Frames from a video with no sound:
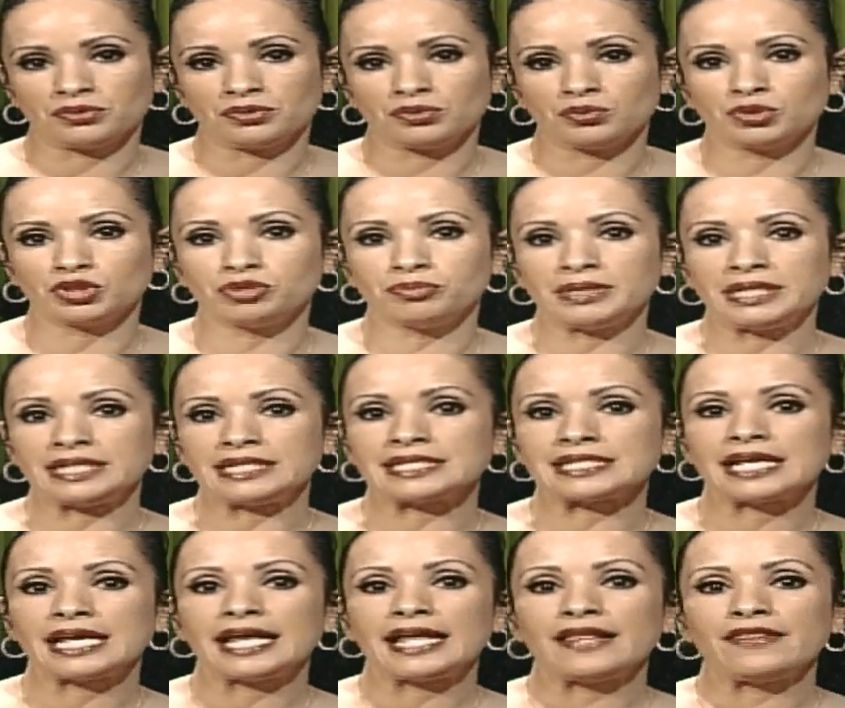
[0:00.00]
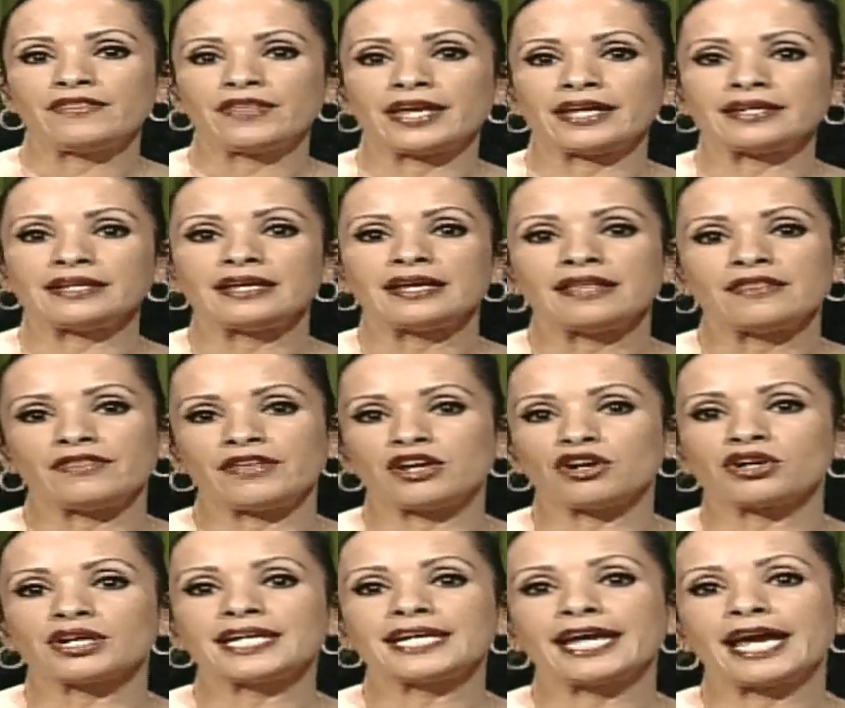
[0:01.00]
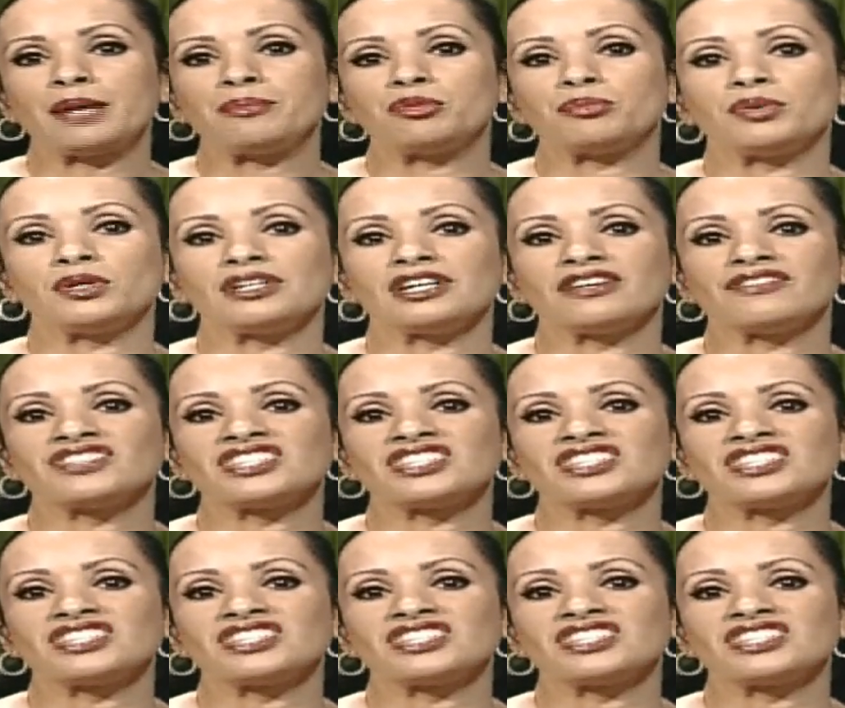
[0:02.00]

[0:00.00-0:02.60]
which means that they are capable of